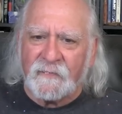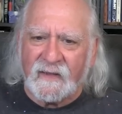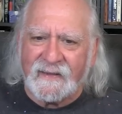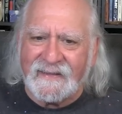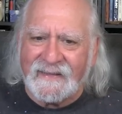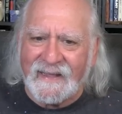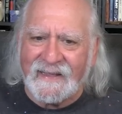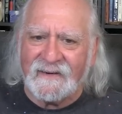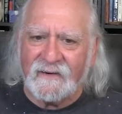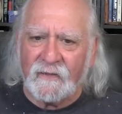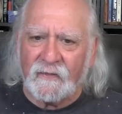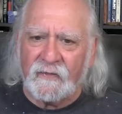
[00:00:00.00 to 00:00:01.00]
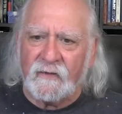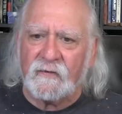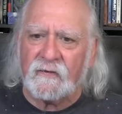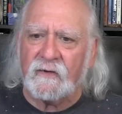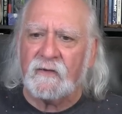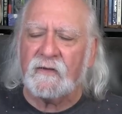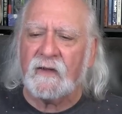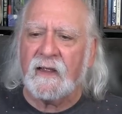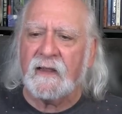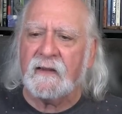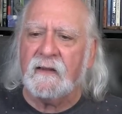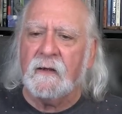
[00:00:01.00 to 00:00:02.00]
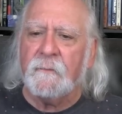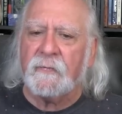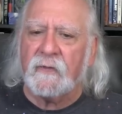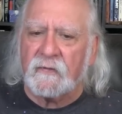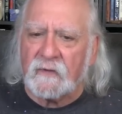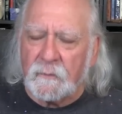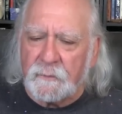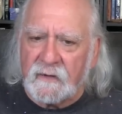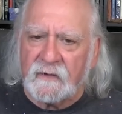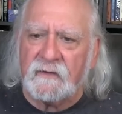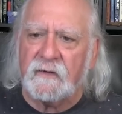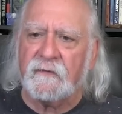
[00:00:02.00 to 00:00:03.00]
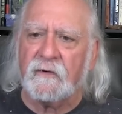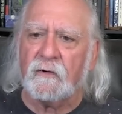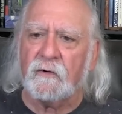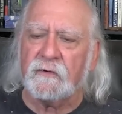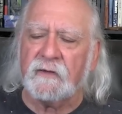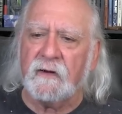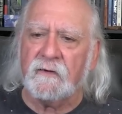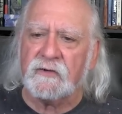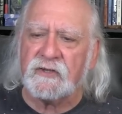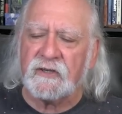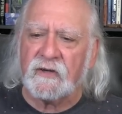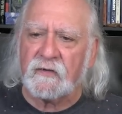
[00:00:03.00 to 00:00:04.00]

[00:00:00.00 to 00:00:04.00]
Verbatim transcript: Again, this is a this can be a difficult energy.